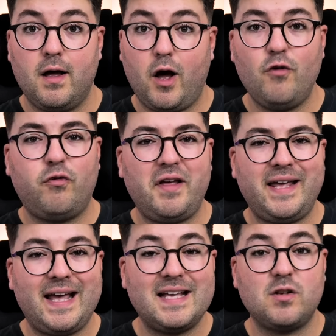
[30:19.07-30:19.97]
Hopefully
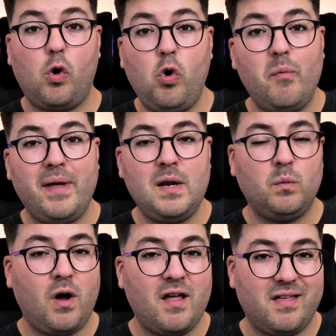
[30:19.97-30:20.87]
it has all been
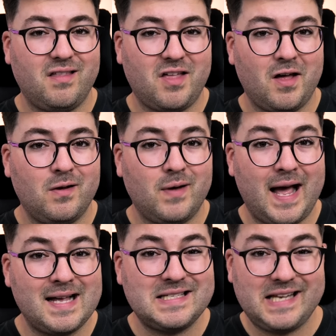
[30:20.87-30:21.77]
worth it though,
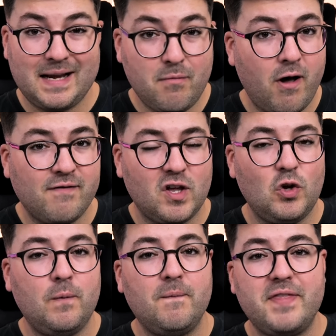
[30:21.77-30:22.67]
as in my
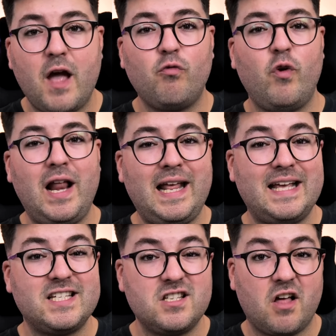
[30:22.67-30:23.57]
view, there really
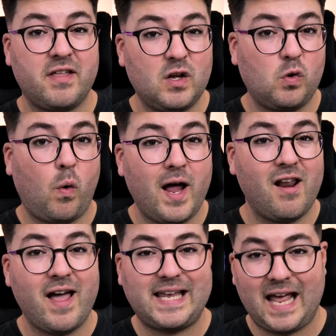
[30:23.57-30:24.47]
is nothing quite
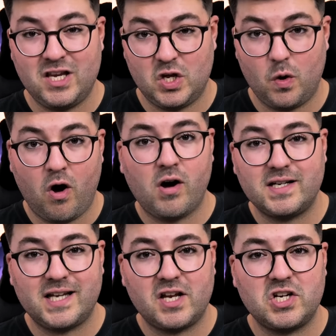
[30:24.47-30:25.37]
like a new
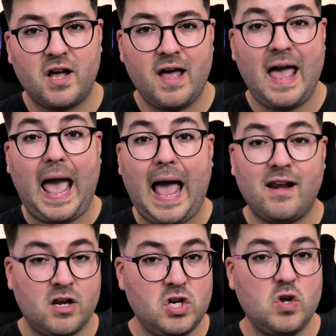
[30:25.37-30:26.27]
architecture
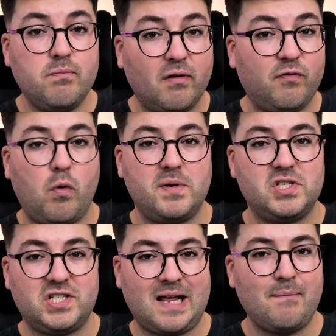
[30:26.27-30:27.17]
and a new
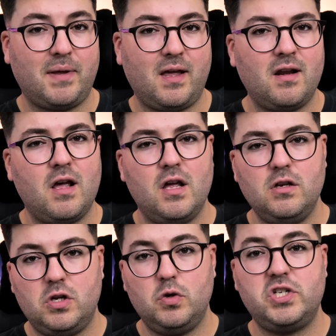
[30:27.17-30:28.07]
performance champion
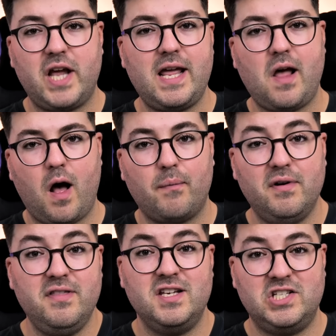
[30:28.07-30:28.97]
to shake up
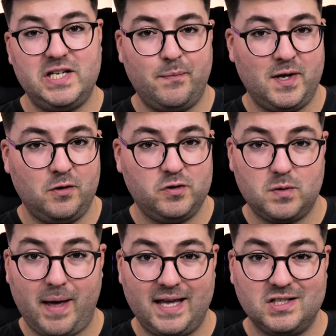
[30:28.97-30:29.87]
the GPU
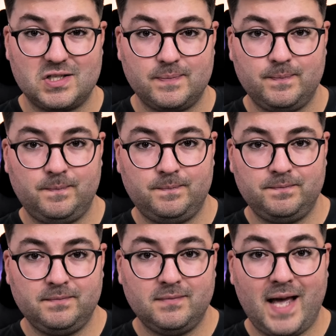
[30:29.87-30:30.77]
space.
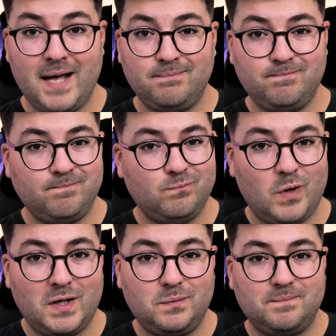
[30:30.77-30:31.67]
And
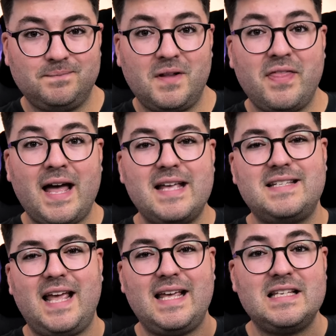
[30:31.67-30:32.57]
well, that
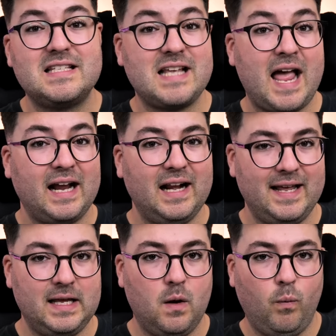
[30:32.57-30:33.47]
is
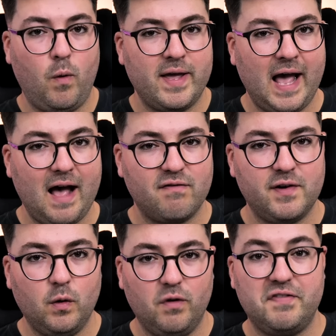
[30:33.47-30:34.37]
exactly what we have
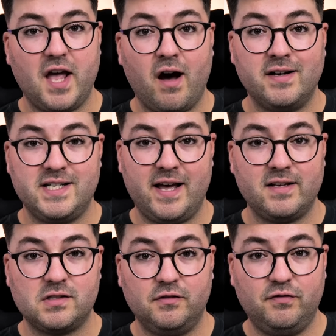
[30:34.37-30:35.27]
with the
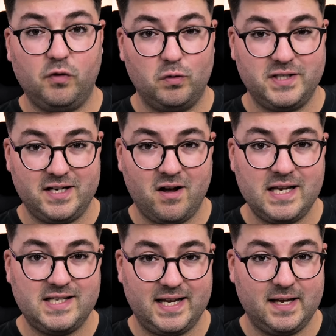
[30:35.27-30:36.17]
RTX
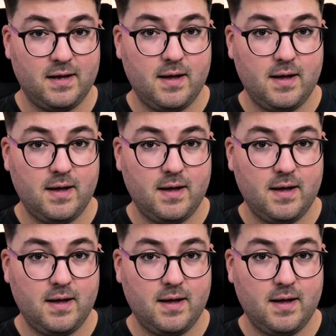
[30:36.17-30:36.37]
4090.